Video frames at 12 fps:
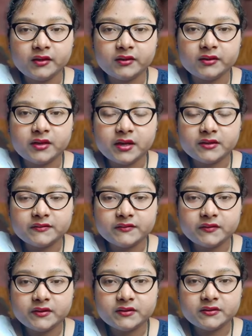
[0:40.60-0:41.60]
The answer
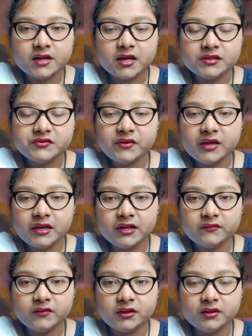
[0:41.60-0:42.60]
is, as we are
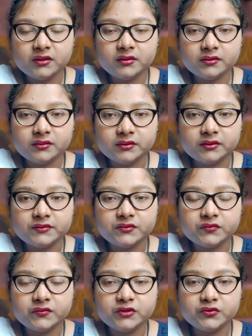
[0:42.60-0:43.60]
living in the earth,
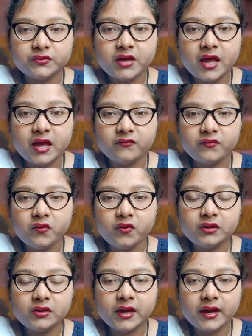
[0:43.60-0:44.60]
so we should have all
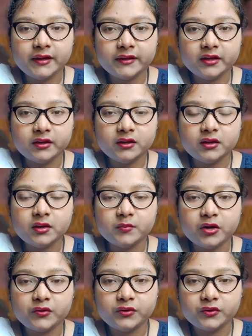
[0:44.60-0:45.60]
the idea
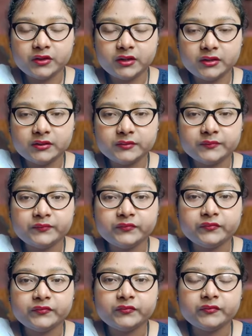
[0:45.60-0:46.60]
about on
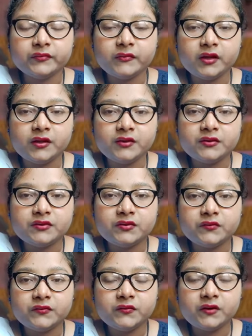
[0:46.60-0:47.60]
it.
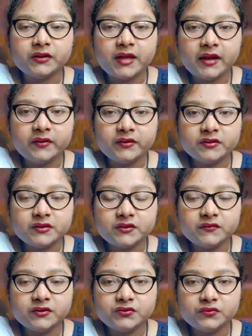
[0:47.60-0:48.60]
So for that
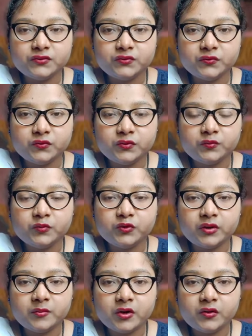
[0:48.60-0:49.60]
reason, we should know
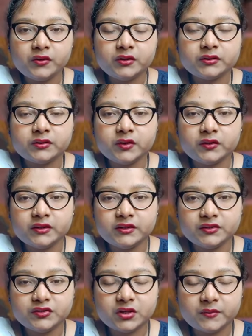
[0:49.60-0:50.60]
more about on
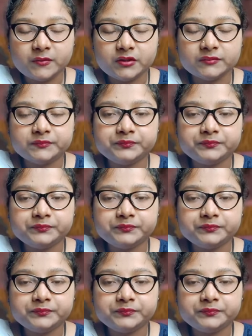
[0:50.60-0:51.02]
this chapter.